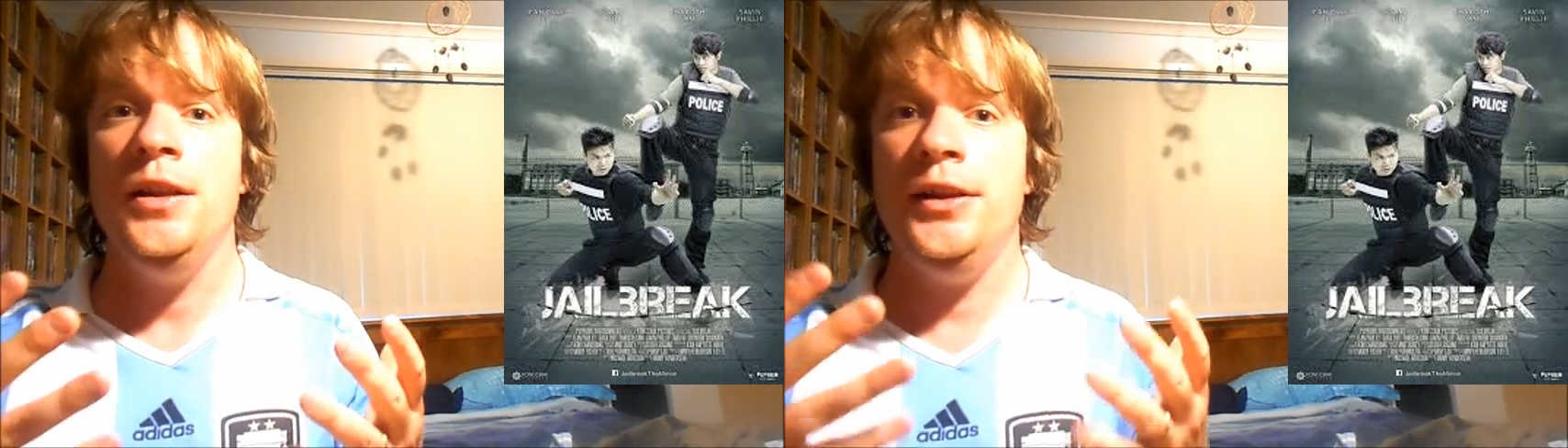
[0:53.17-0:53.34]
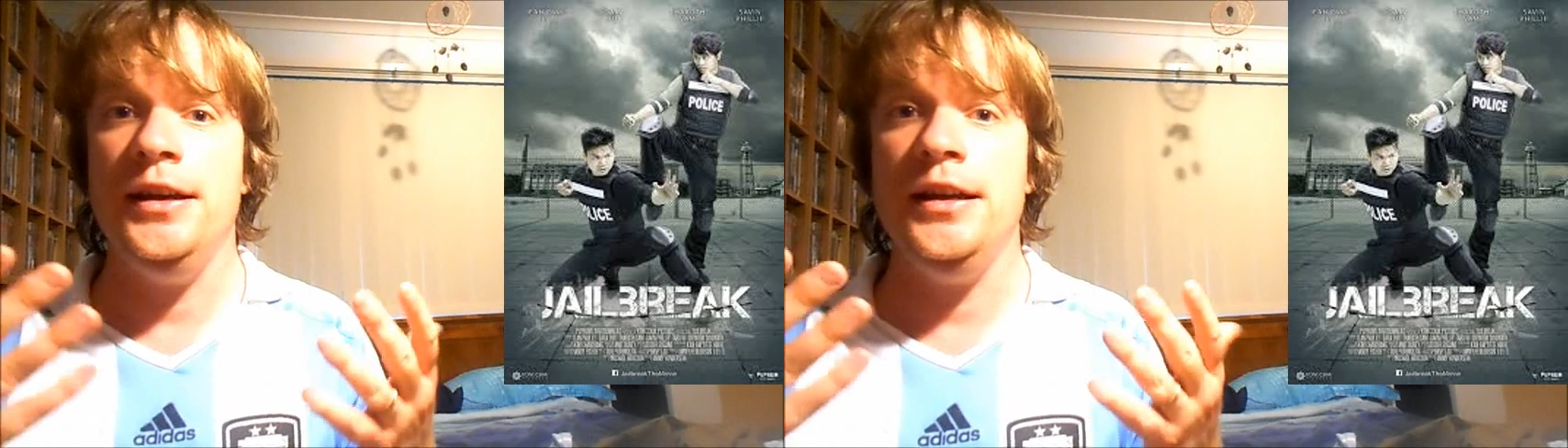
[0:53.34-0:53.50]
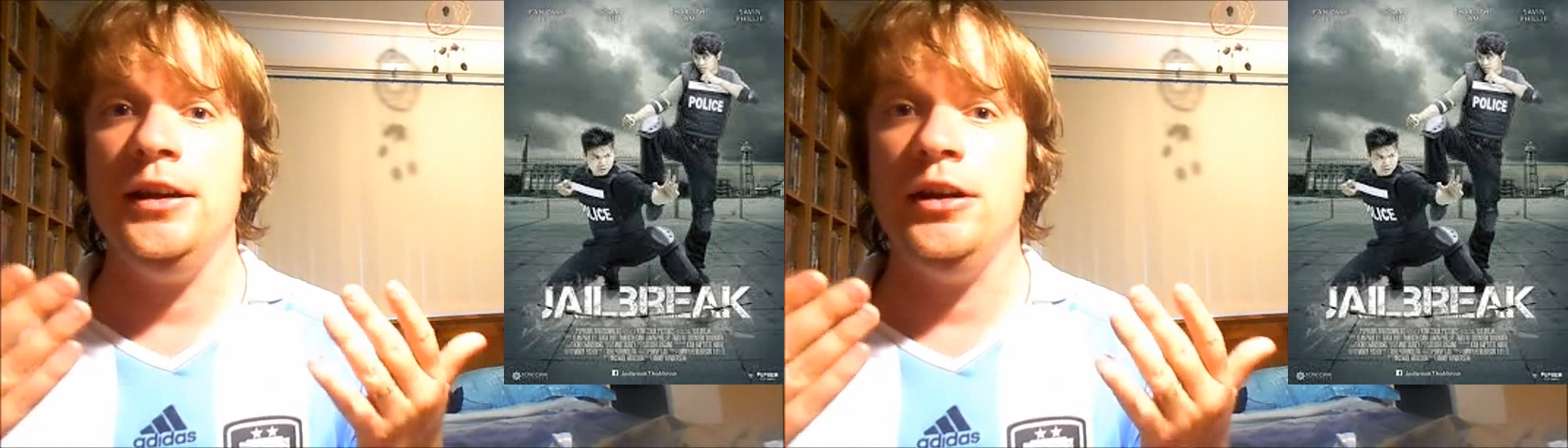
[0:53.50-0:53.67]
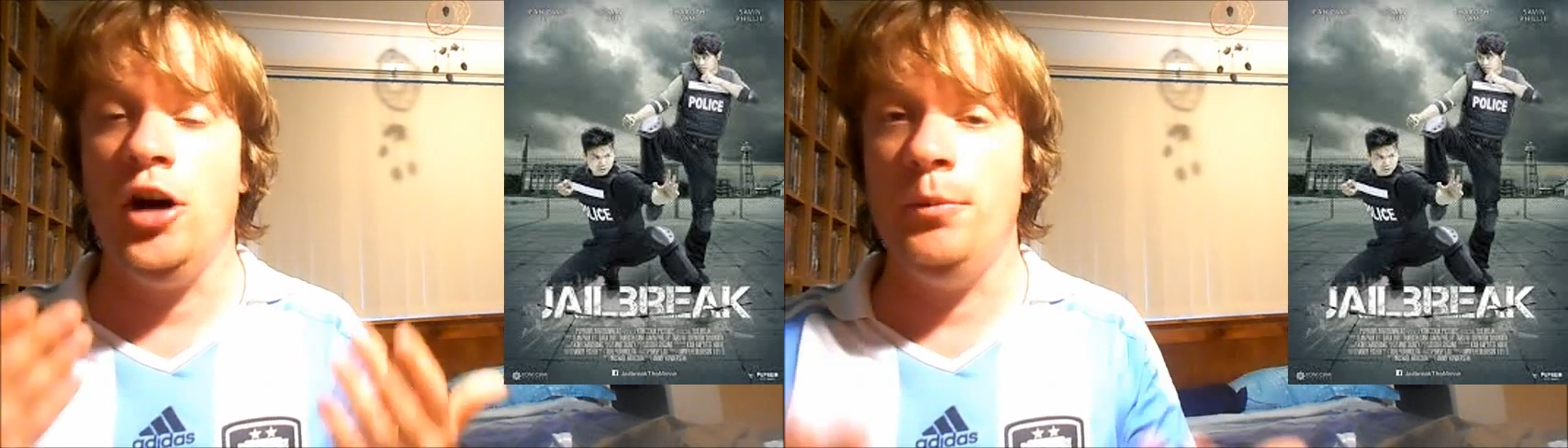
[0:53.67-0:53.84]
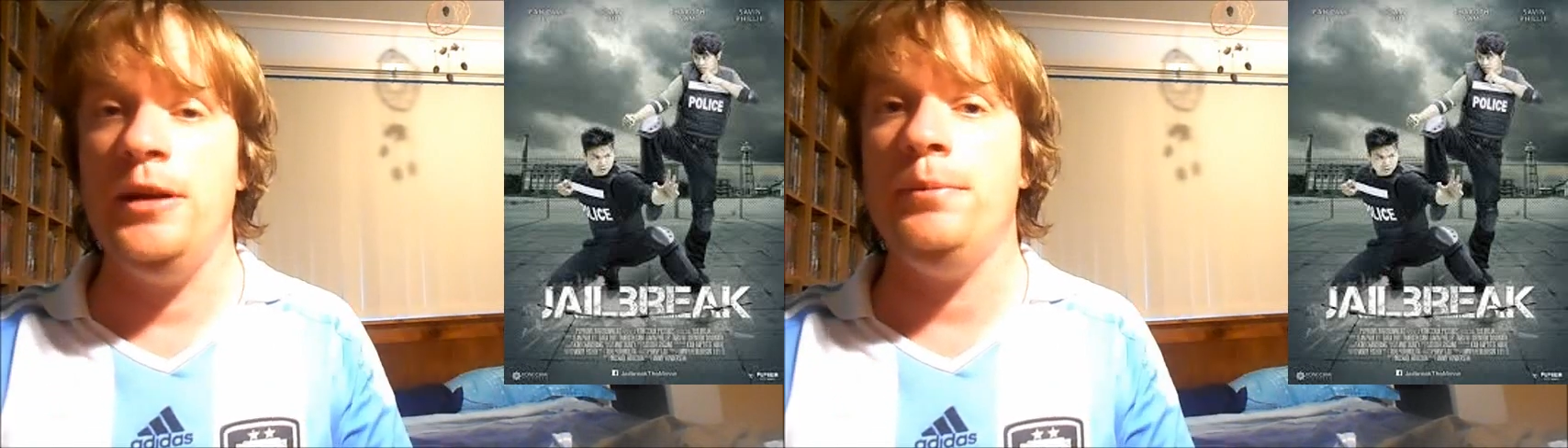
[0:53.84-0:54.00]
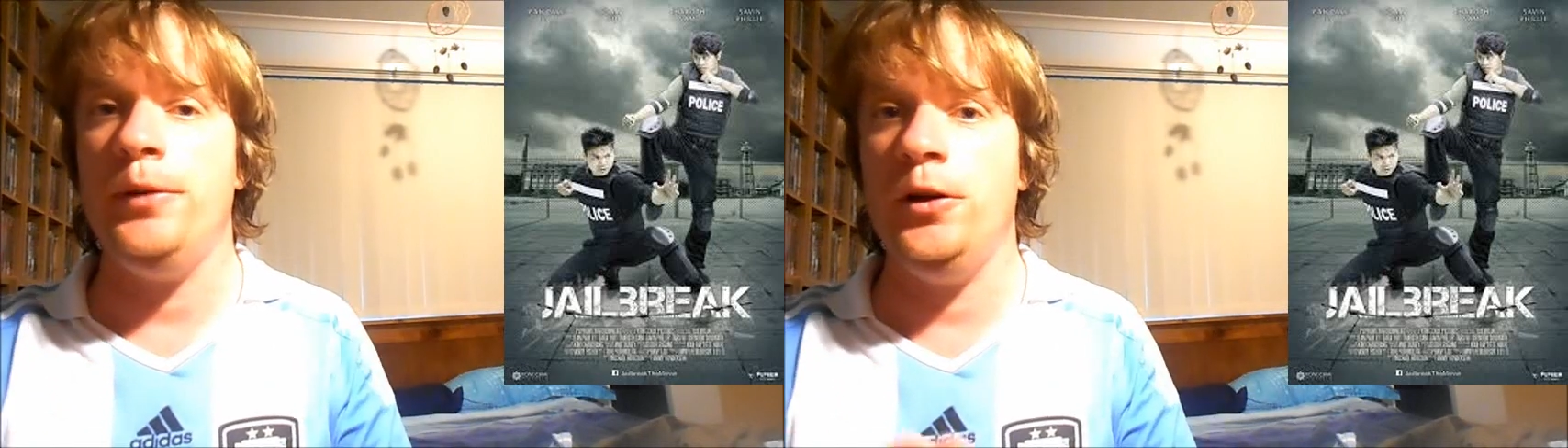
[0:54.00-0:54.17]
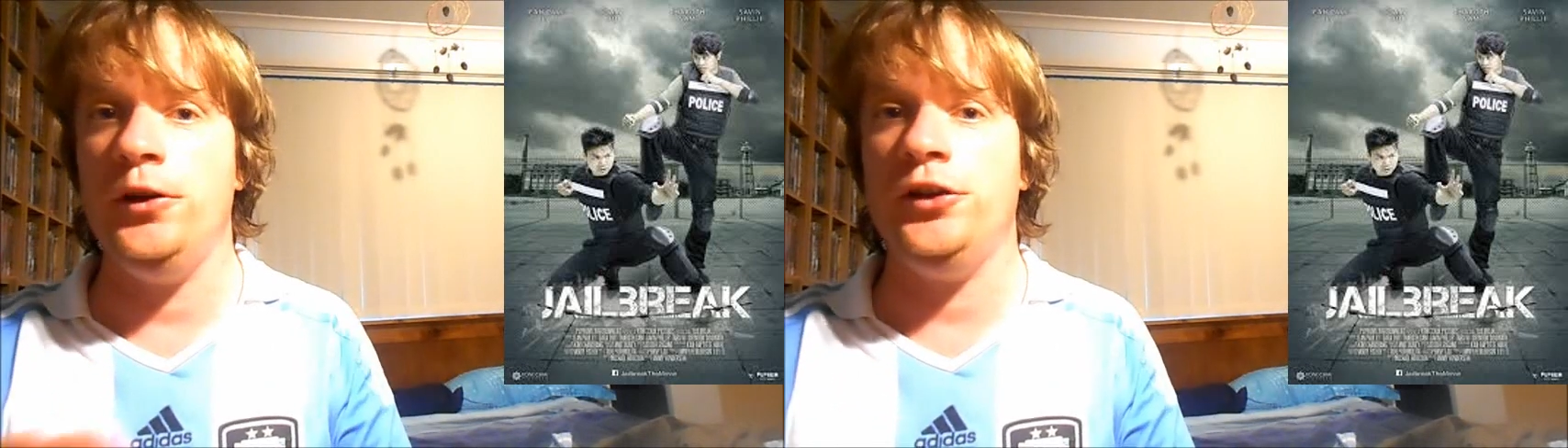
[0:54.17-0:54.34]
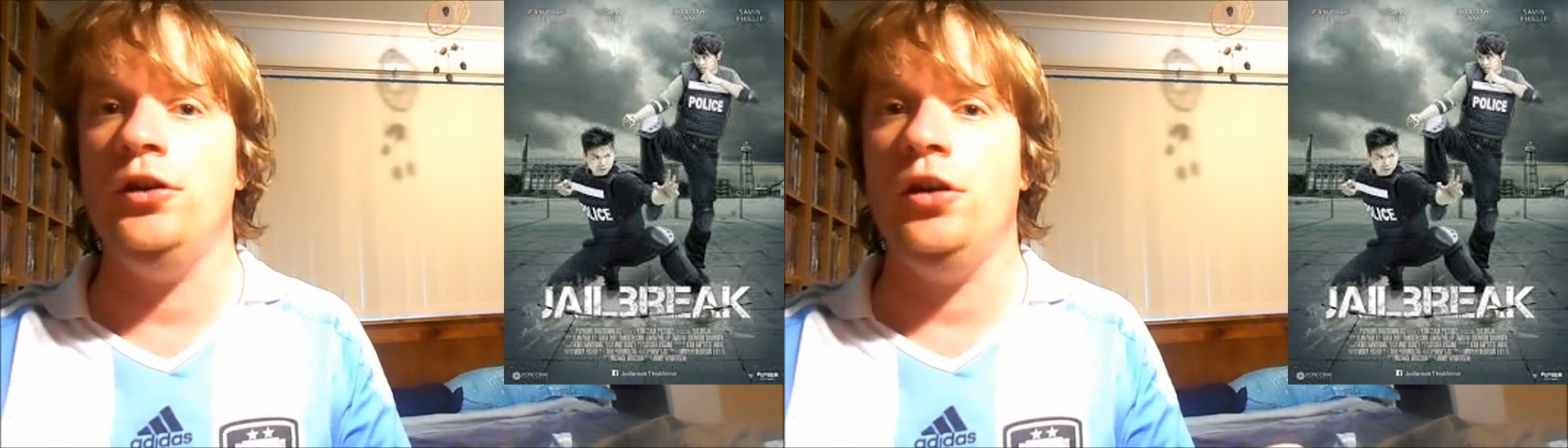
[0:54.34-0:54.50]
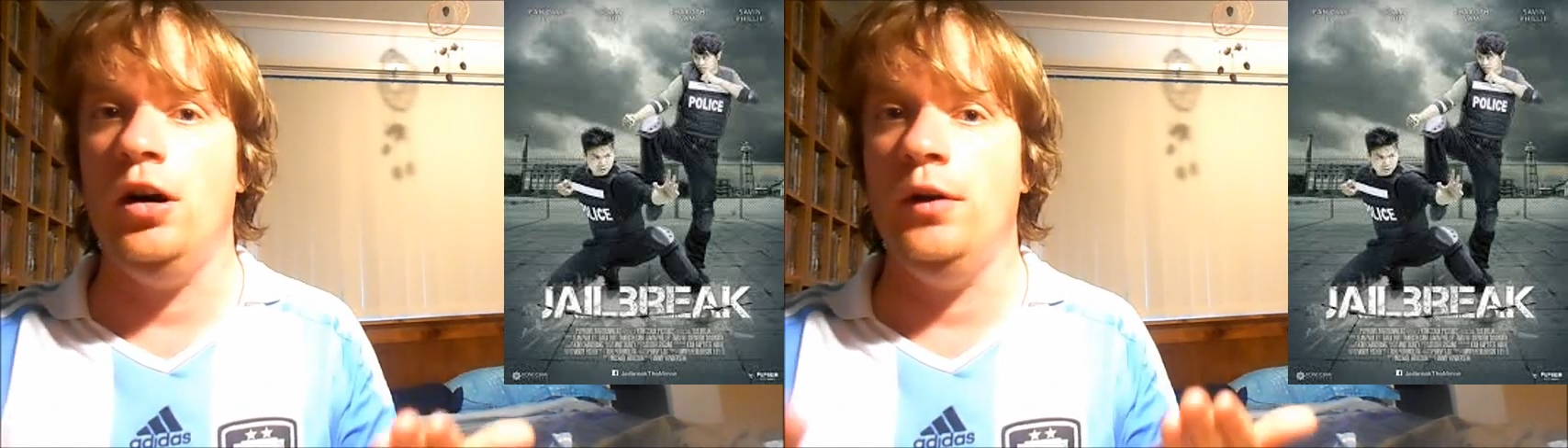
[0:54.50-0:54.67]
the common
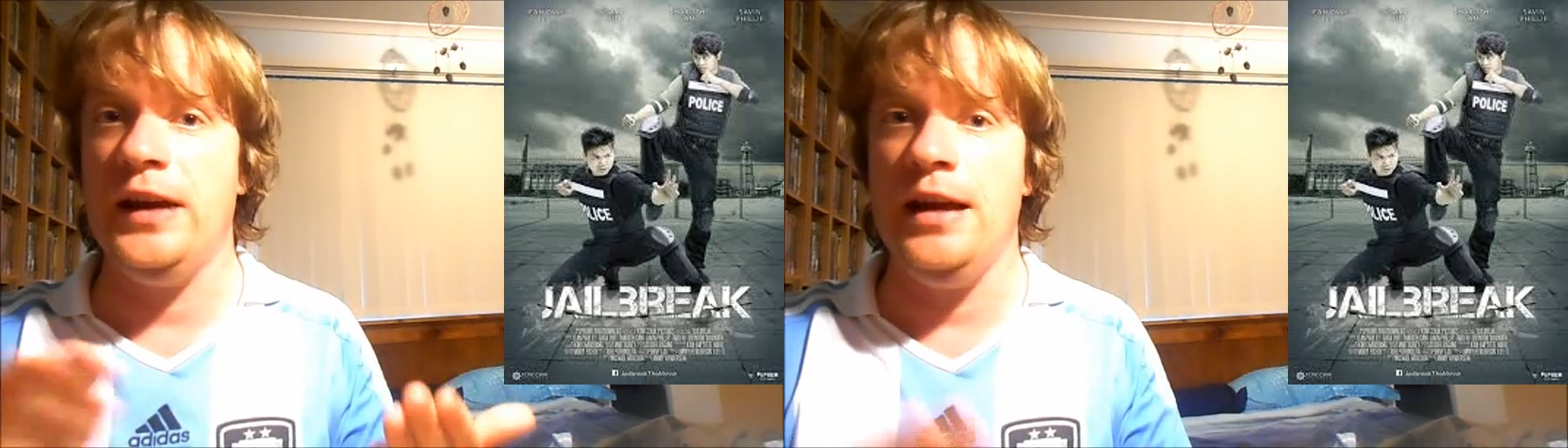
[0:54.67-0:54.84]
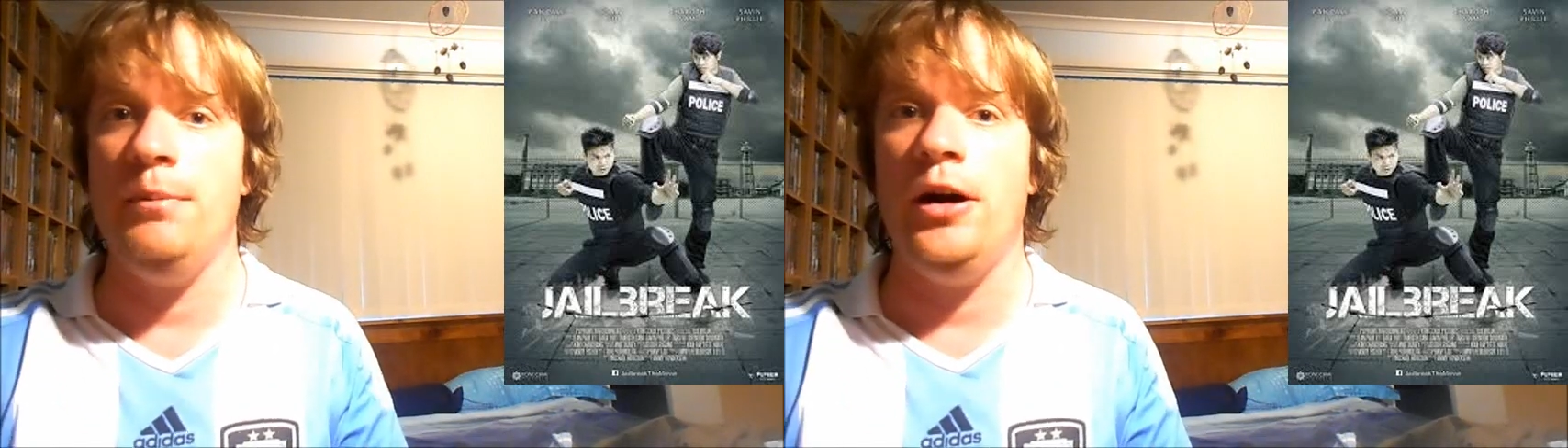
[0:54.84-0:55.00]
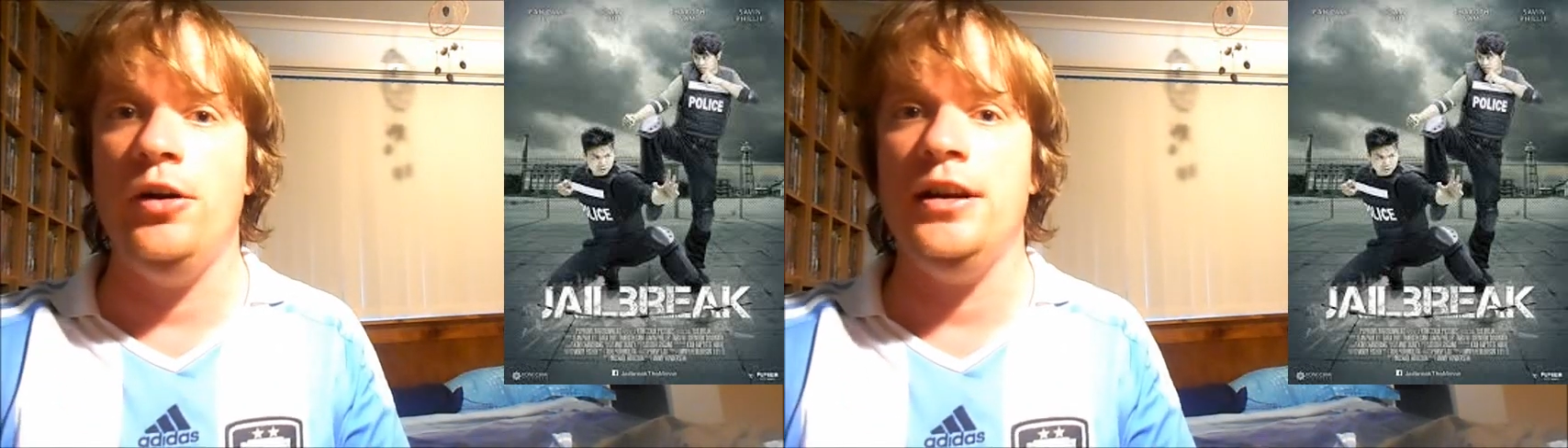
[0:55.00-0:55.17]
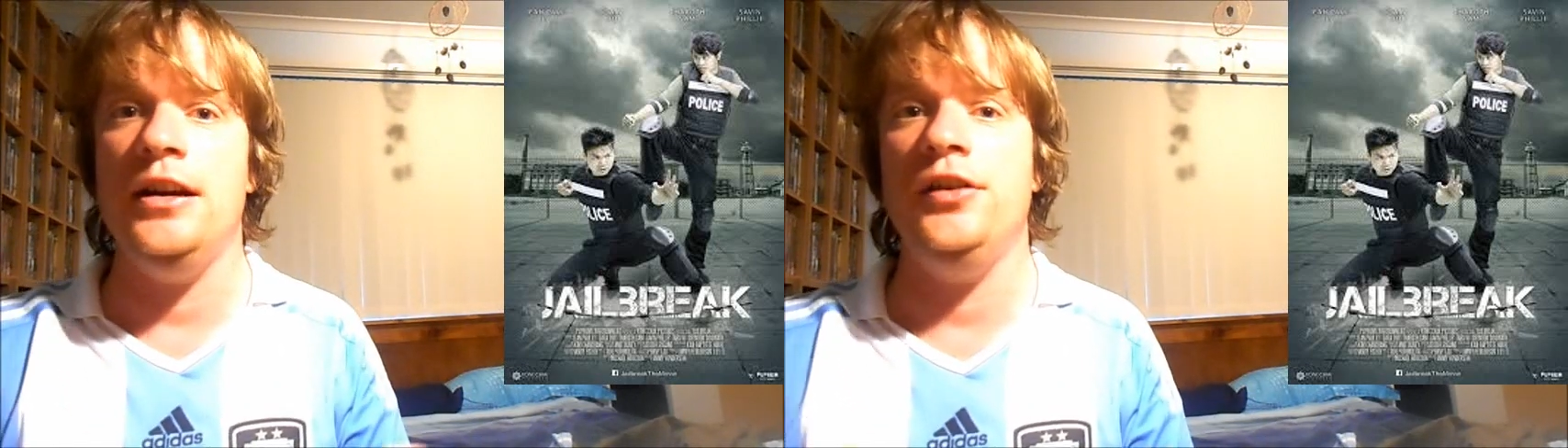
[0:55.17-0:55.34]
person of Cambodia,